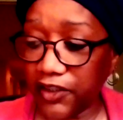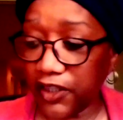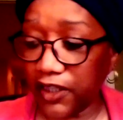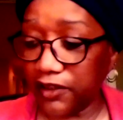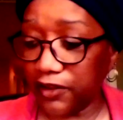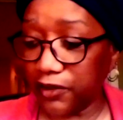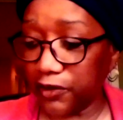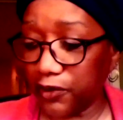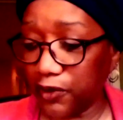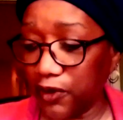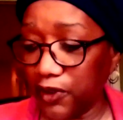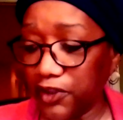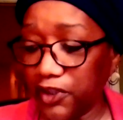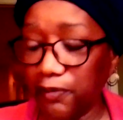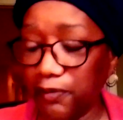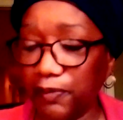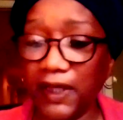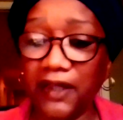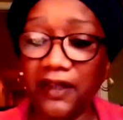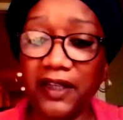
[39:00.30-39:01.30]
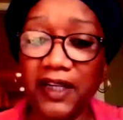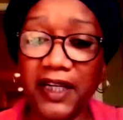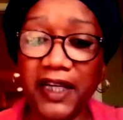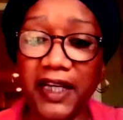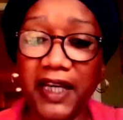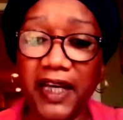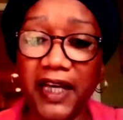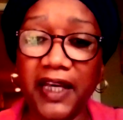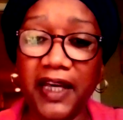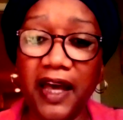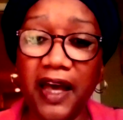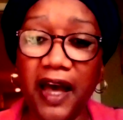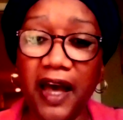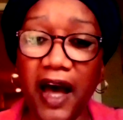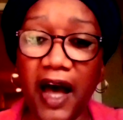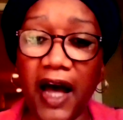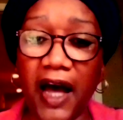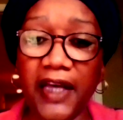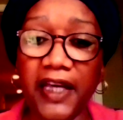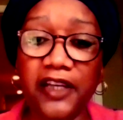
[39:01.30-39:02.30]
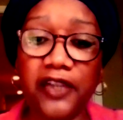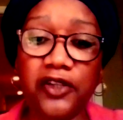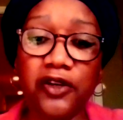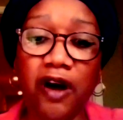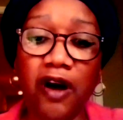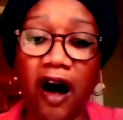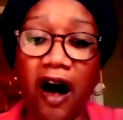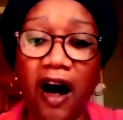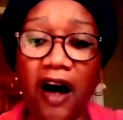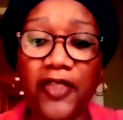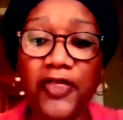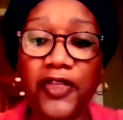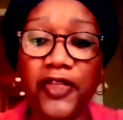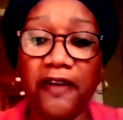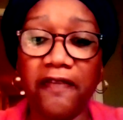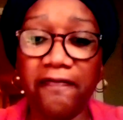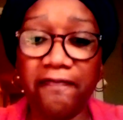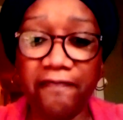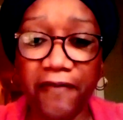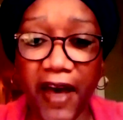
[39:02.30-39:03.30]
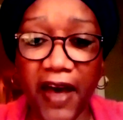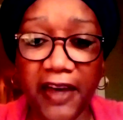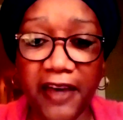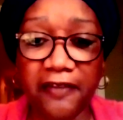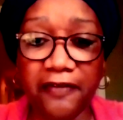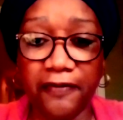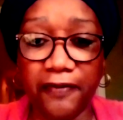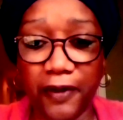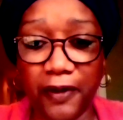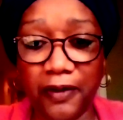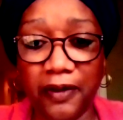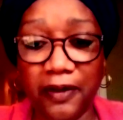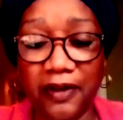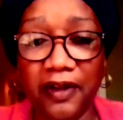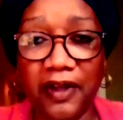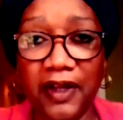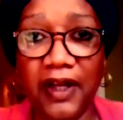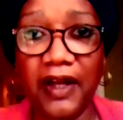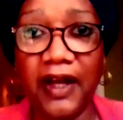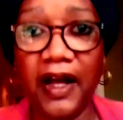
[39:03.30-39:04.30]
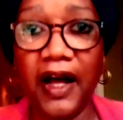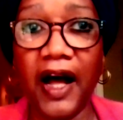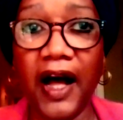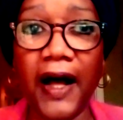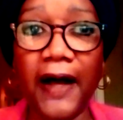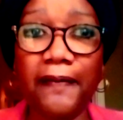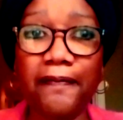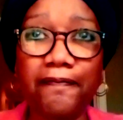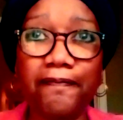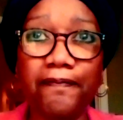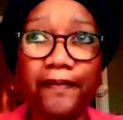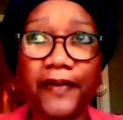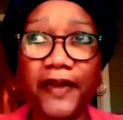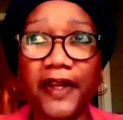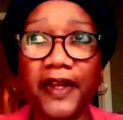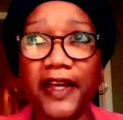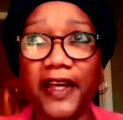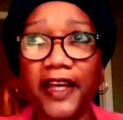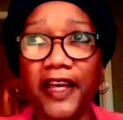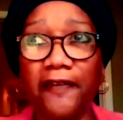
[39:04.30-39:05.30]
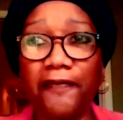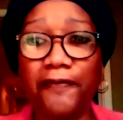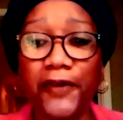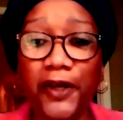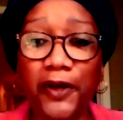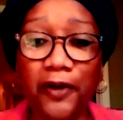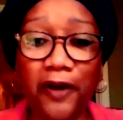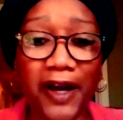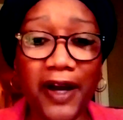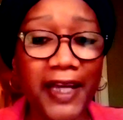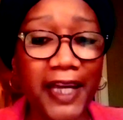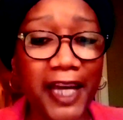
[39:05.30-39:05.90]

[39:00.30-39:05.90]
She's going to be looking, it's called The Faithful. If you are